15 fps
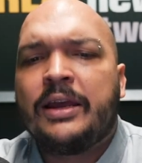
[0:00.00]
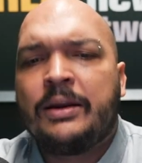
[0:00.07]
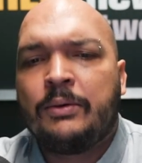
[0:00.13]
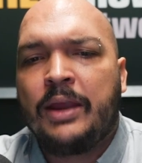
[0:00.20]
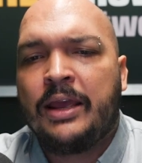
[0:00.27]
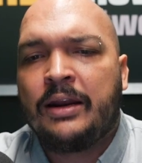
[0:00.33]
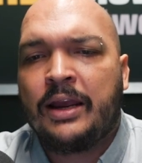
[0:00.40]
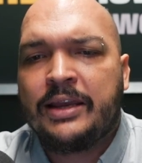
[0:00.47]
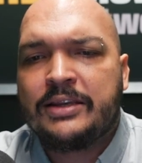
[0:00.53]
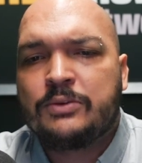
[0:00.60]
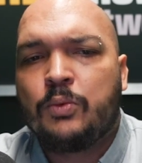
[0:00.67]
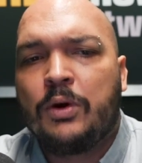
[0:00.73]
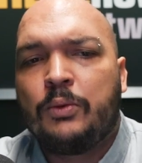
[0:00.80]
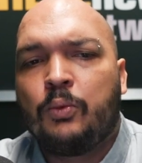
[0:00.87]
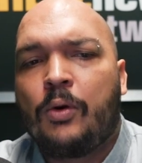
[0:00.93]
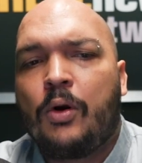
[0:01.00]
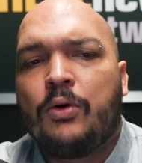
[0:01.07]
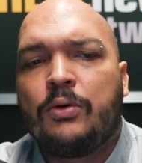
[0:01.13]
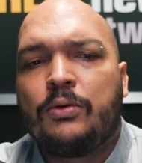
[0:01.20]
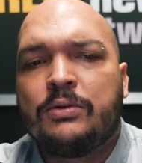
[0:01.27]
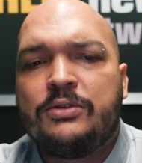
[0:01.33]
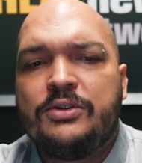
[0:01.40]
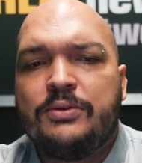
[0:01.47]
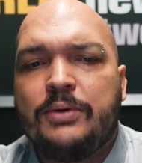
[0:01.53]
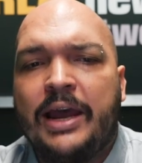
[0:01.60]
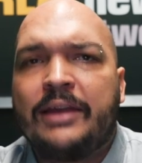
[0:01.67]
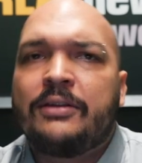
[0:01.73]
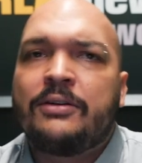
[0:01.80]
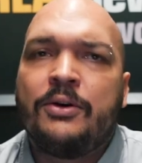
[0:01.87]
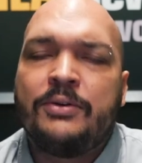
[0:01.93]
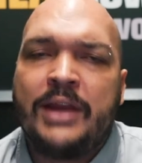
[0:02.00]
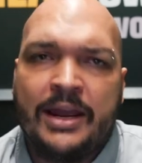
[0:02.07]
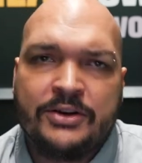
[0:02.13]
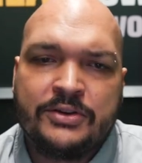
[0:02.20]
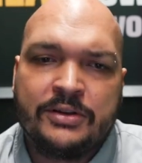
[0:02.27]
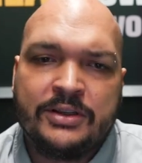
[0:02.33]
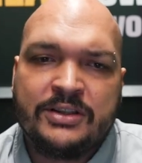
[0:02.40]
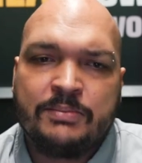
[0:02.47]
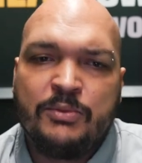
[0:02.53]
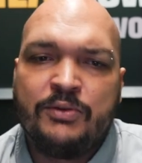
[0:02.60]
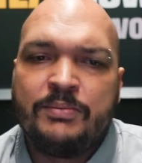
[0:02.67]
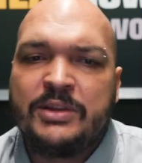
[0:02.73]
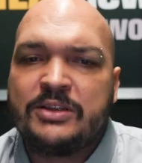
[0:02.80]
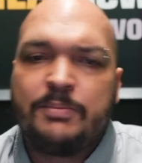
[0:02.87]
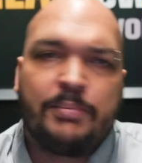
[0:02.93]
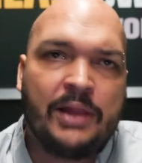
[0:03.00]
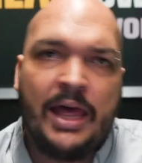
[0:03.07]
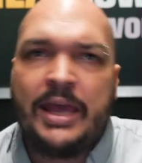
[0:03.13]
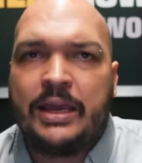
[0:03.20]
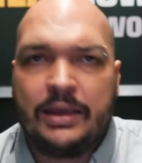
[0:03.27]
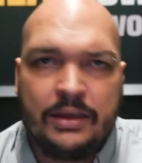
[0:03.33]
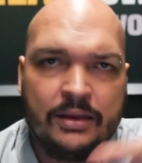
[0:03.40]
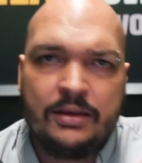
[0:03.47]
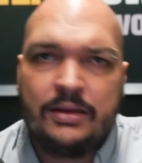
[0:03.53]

And, and I guess what role do ethno-nationalist movements play